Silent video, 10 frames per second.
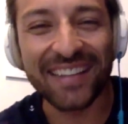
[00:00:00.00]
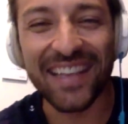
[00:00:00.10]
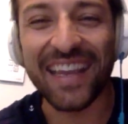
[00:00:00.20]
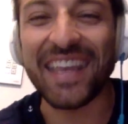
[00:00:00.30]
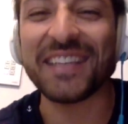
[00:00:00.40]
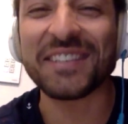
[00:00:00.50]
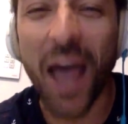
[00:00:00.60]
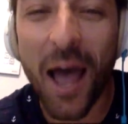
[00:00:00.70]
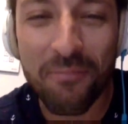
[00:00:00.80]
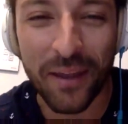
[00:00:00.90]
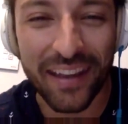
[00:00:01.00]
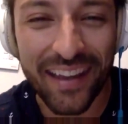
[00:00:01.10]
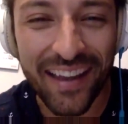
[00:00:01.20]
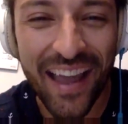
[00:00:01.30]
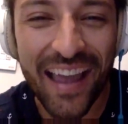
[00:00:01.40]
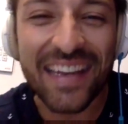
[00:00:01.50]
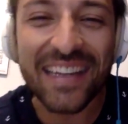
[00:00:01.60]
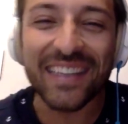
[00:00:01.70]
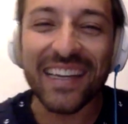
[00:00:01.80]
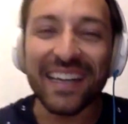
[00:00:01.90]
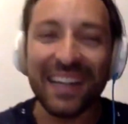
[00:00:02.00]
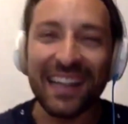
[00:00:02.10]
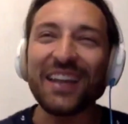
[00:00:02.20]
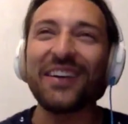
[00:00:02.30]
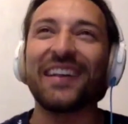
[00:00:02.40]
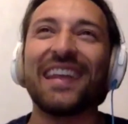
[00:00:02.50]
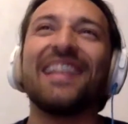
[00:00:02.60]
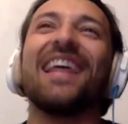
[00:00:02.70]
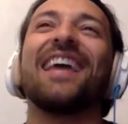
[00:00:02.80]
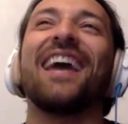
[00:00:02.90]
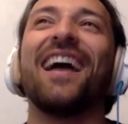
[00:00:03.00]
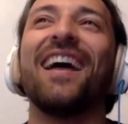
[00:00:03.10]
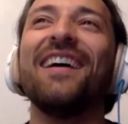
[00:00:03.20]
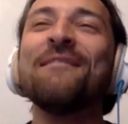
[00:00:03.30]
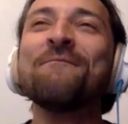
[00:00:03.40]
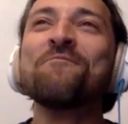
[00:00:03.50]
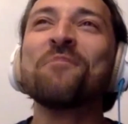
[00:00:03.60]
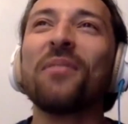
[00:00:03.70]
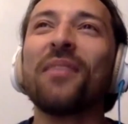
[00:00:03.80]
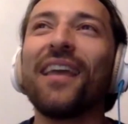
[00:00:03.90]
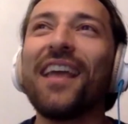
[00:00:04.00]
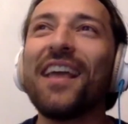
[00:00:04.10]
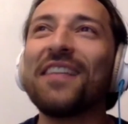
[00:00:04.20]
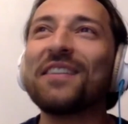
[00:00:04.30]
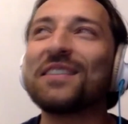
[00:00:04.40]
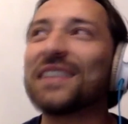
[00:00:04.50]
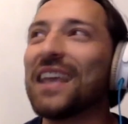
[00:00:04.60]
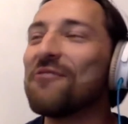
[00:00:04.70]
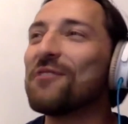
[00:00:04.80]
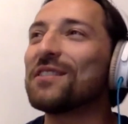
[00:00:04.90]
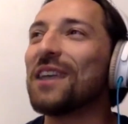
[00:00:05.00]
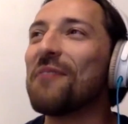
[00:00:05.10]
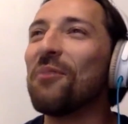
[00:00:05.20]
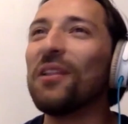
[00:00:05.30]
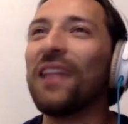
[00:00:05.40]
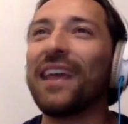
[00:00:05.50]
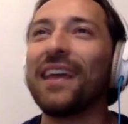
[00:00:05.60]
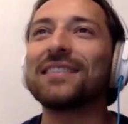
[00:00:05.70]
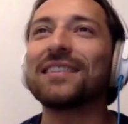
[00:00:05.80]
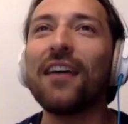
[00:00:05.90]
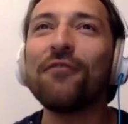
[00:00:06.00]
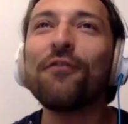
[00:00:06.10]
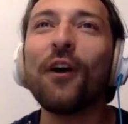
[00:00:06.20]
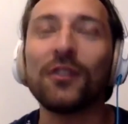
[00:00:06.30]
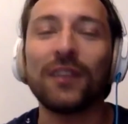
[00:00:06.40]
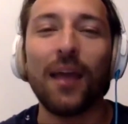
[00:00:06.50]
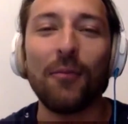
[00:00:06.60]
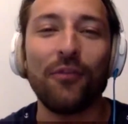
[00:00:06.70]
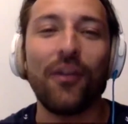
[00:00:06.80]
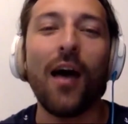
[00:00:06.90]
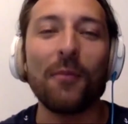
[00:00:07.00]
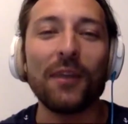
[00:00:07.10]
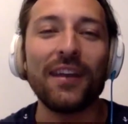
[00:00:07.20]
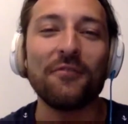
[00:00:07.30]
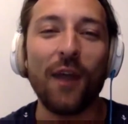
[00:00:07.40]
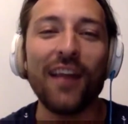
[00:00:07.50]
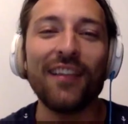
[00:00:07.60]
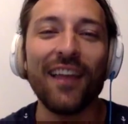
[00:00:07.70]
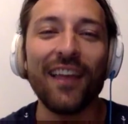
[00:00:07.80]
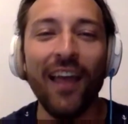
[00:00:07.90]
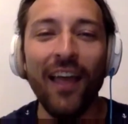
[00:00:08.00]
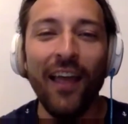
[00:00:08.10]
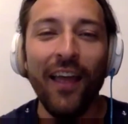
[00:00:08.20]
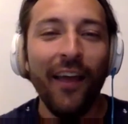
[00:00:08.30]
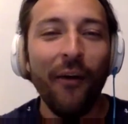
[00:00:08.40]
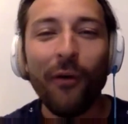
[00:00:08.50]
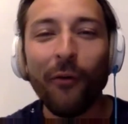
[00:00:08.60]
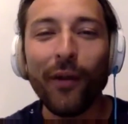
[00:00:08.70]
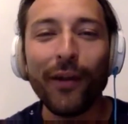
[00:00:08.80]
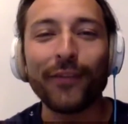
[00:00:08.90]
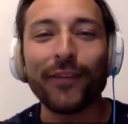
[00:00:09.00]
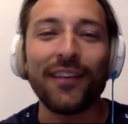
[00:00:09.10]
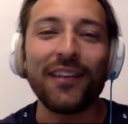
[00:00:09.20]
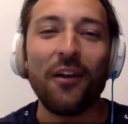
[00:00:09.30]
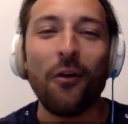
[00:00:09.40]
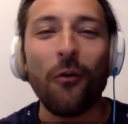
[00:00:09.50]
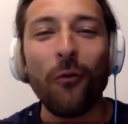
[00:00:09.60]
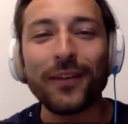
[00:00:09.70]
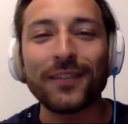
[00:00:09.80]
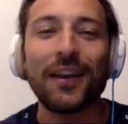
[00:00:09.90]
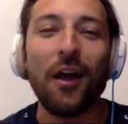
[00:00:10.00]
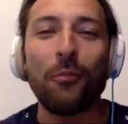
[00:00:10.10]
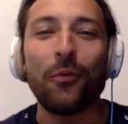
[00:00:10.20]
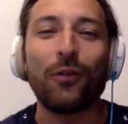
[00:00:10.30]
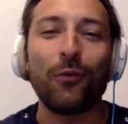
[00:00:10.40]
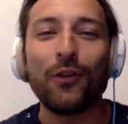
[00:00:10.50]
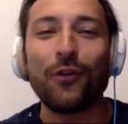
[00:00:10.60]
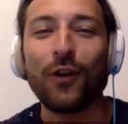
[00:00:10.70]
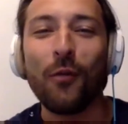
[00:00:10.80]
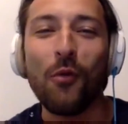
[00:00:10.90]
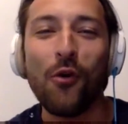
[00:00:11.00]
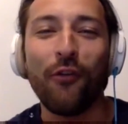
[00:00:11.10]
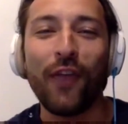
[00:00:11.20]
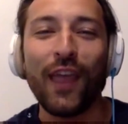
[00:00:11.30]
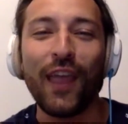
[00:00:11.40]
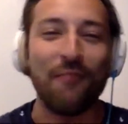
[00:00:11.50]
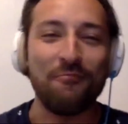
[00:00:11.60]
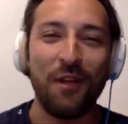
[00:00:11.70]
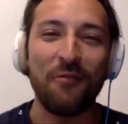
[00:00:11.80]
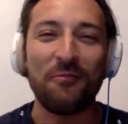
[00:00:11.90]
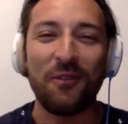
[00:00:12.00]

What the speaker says: like his topic, and he did literally like the skit resembled like a Seinfeld type of comedy, right? Like, what is it? What is it up with when you're in a movie and blah blah